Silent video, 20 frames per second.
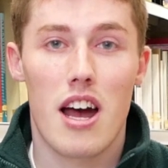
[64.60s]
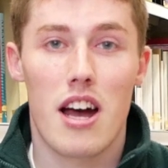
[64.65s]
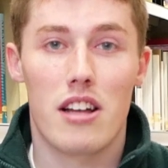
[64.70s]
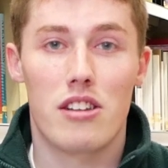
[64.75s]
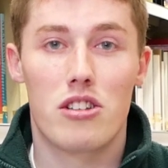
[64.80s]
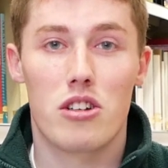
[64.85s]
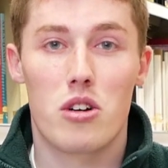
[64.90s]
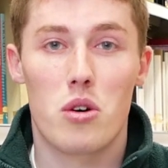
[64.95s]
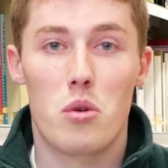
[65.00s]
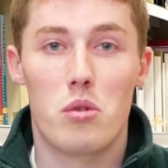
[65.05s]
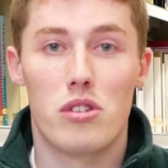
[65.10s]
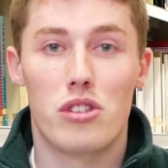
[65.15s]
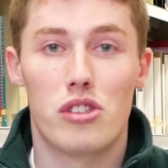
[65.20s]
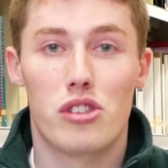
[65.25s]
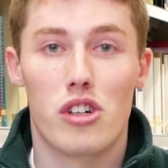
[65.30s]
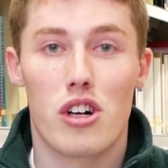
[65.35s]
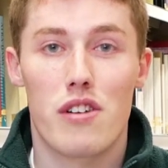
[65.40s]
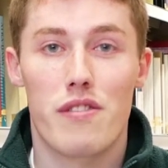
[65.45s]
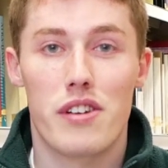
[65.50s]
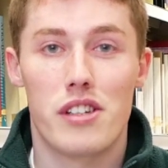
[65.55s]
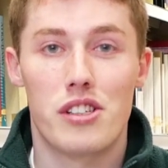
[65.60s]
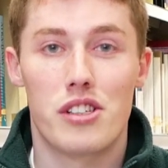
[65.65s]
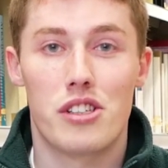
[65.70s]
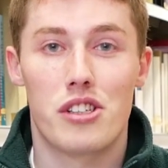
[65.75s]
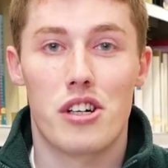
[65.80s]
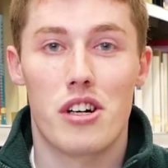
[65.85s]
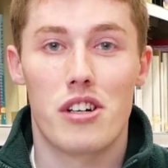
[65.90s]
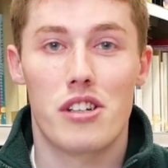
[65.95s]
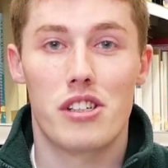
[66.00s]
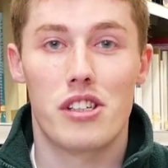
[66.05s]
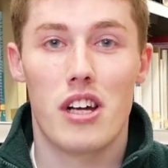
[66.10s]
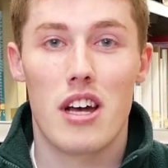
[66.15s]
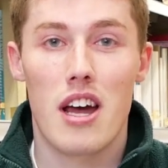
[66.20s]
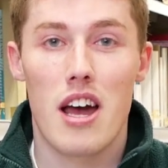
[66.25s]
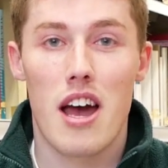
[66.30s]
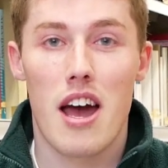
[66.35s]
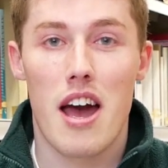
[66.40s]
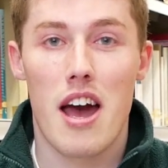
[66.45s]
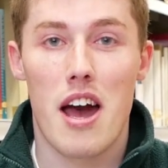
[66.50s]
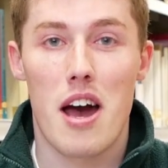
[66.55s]
uh, to go and serve His church
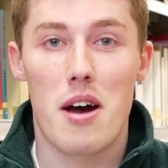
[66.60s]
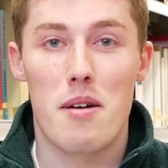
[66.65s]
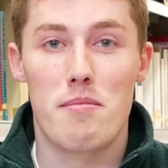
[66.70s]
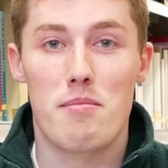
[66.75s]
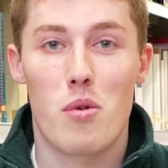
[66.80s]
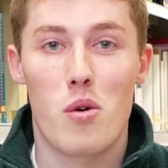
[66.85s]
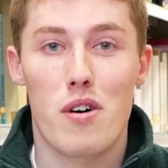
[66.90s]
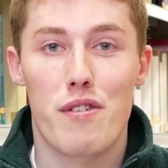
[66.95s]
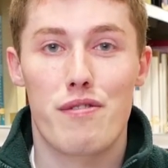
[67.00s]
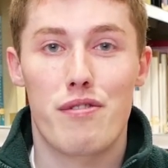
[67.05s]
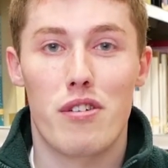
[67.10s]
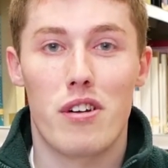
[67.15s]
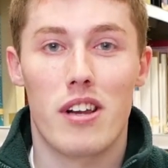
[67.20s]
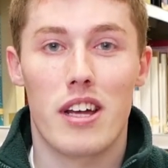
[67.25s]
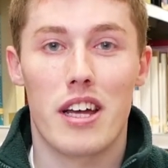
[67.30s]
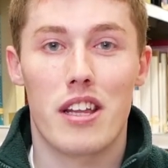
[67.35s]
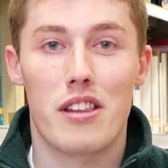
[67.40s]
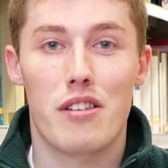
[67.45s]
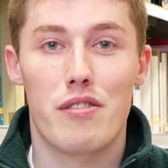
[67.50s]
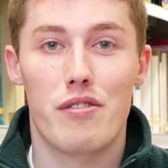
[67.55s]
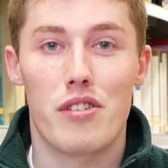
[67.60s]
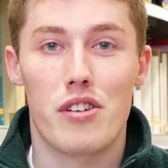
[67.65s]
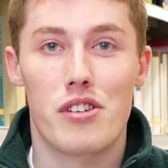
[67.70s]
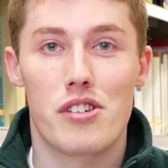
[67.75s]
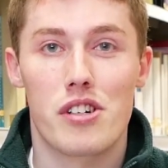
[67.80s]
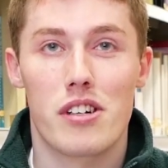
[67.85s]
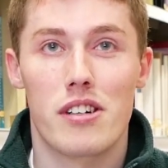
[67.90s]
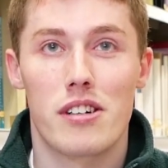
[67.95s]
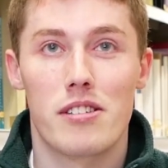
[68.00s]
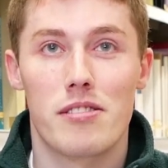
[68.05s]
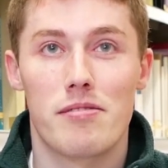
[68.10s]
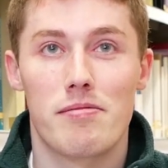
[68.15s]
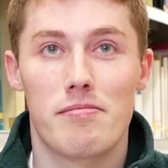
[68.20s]
uh, more fully in the future.